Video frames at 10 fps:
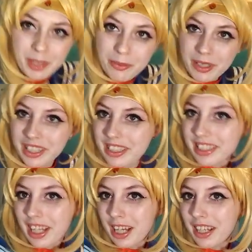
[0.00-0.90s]
the one that's
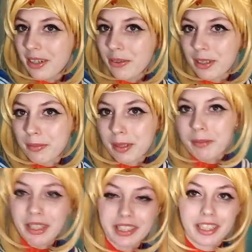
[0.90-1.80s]
not horribly
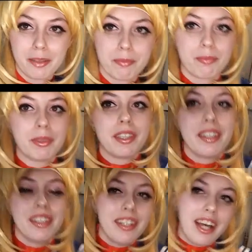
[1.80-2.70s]
messed up.
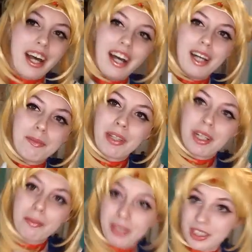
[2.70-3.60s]
And
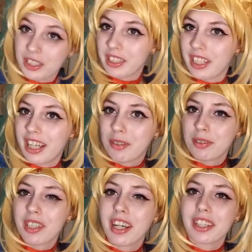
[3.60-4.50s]
I'll be sure to have
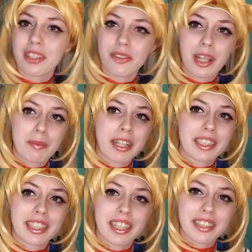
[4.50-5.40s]
to hot glue that back
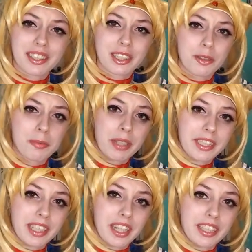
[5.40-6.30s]
together soon,
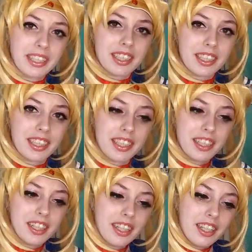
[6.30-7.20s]
because honestly,
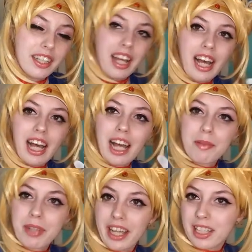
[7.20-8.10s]

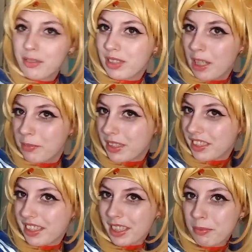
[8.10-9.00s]
I'm kind of
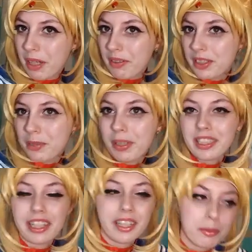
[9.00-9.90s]
tempted to come out and do my
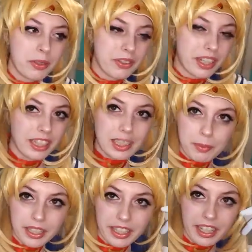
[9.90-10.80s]
Sailor Moon
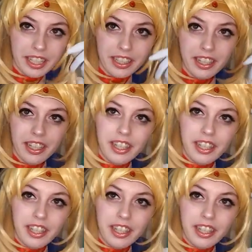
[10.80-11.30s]
cosplay again.